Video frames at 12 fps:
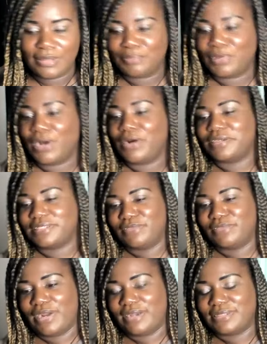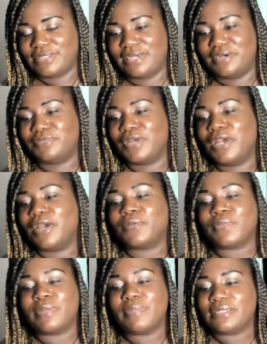parts of ourselves.
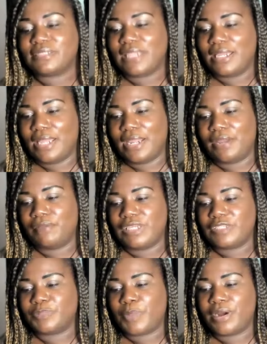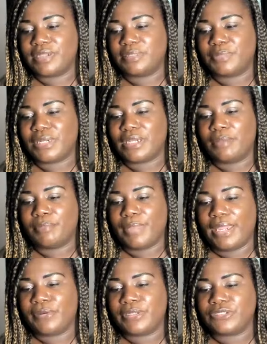We must take care of these parts and become
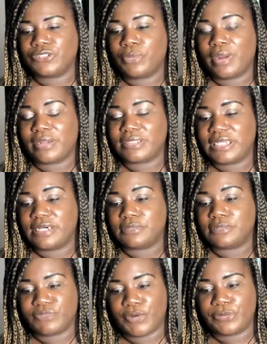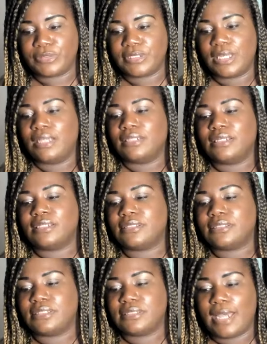parents to ourselves first. This
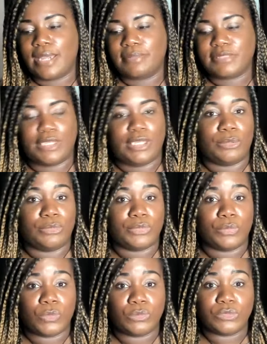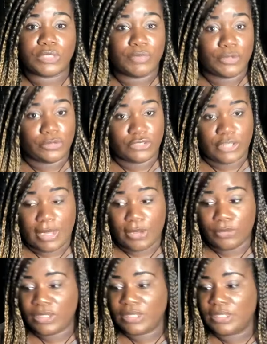is a time to heal the wounds of your
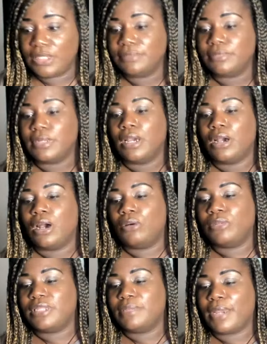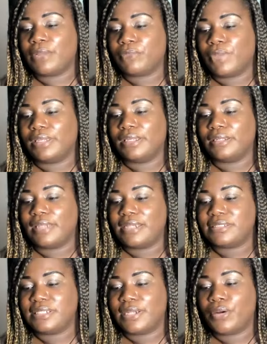childhood. Only by
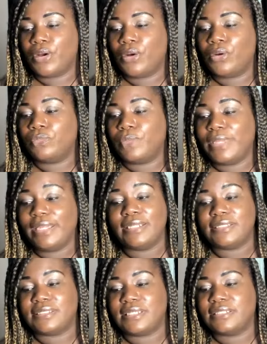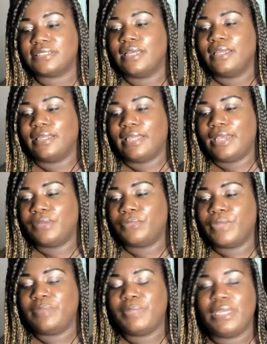recognizing our own weaknesses can
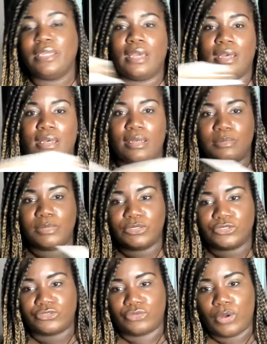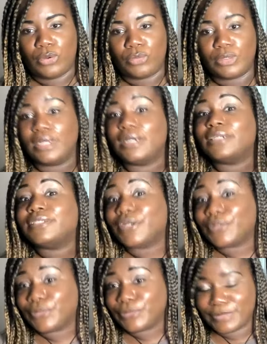we become strong
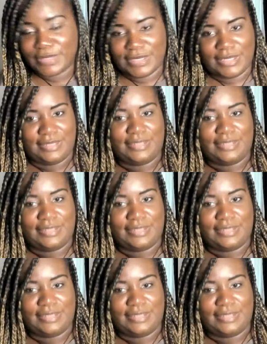adults.